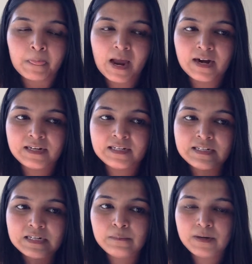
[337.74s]
And
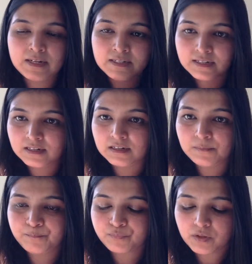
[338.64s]
little by little,
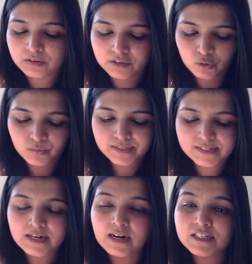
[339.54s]
this will
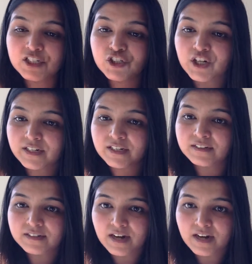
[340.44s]
start shutting